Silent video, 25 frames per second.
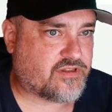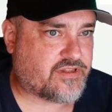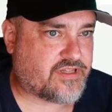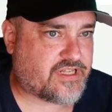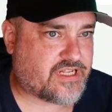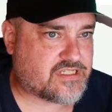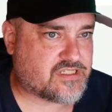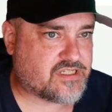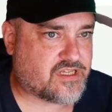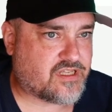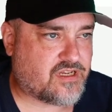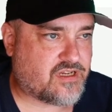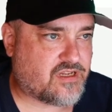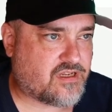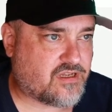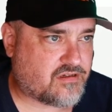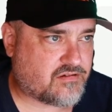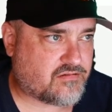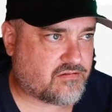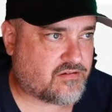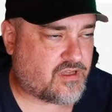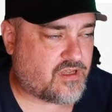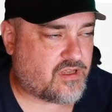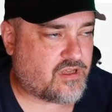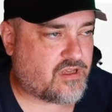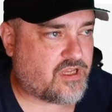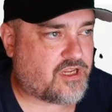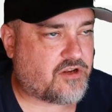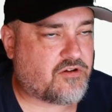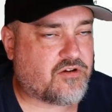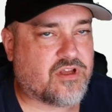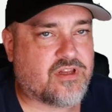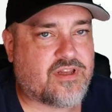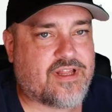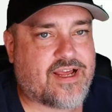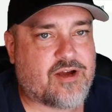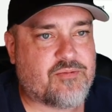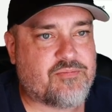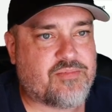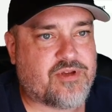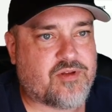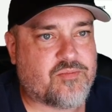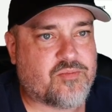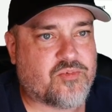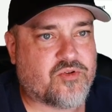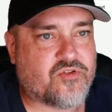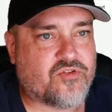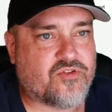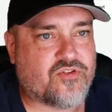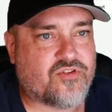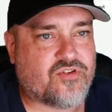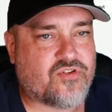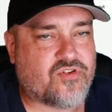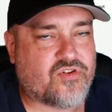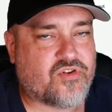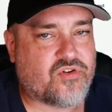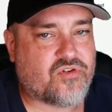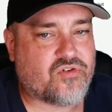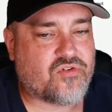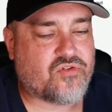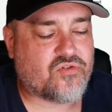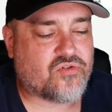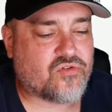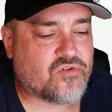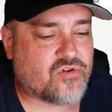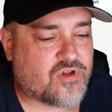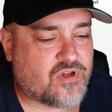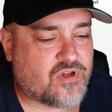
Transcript: That's going to allow people to